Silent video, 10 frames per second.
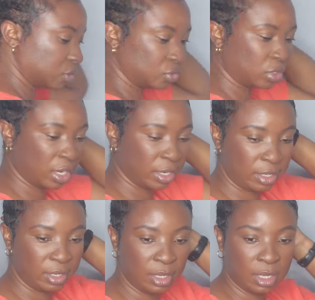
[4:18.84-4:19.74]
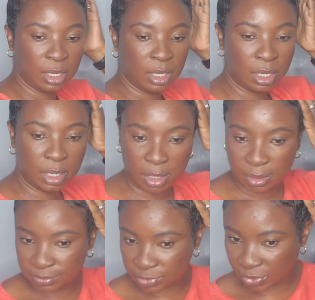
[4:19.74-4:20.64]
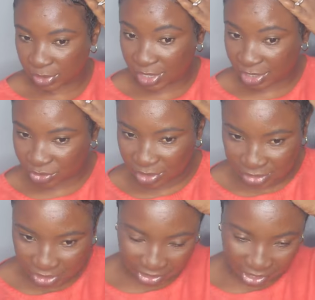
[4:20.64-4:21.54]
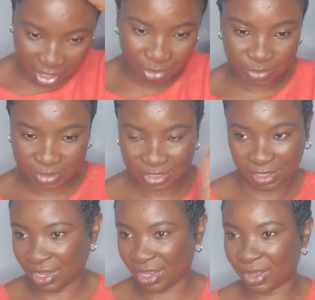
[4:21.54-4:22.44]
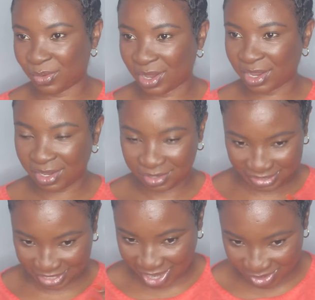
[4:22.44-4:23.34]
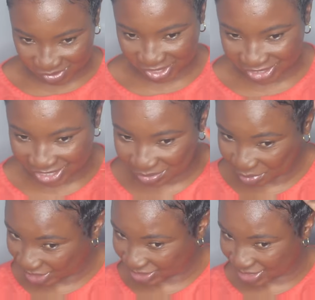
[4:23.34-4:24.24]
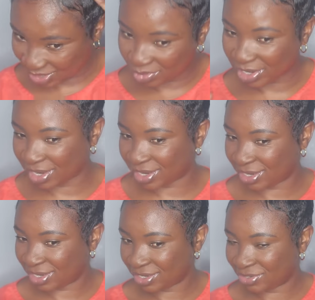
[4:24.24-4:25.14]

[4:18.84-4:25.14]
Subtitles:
is dry. So it actually turned out how I kind of wanted, but I still want to